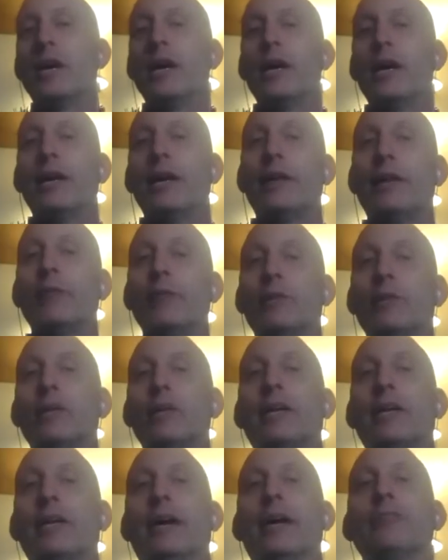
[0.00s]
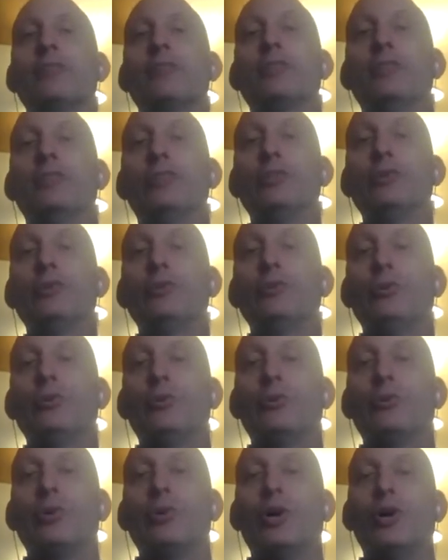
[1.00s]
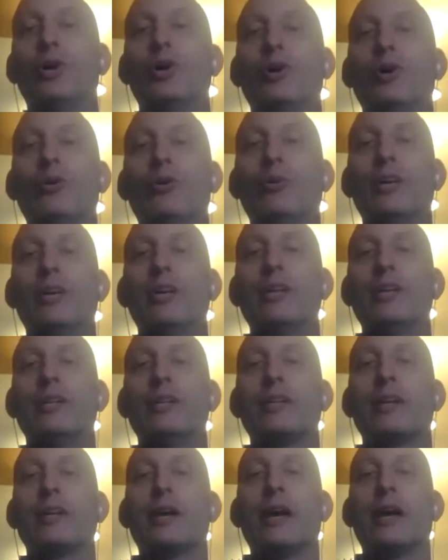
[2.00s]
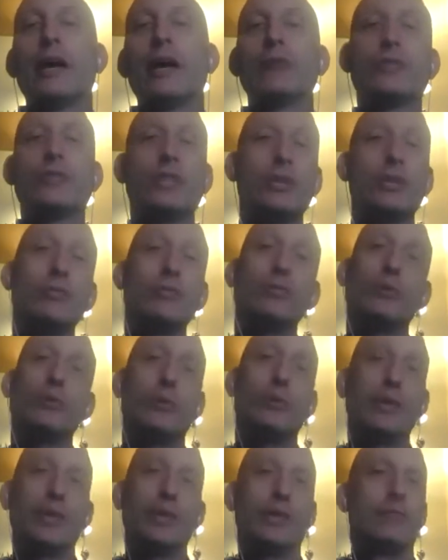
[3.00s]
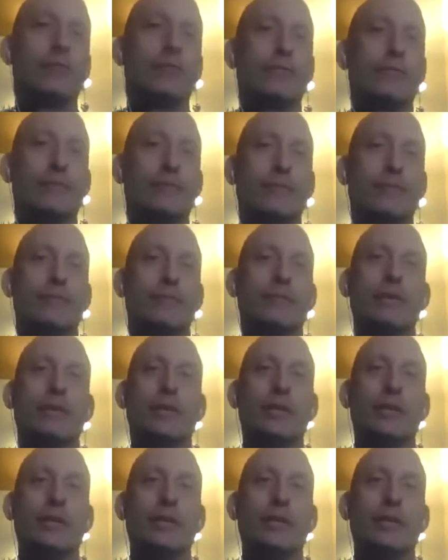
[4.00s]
And that really has to do with how skillful we live in the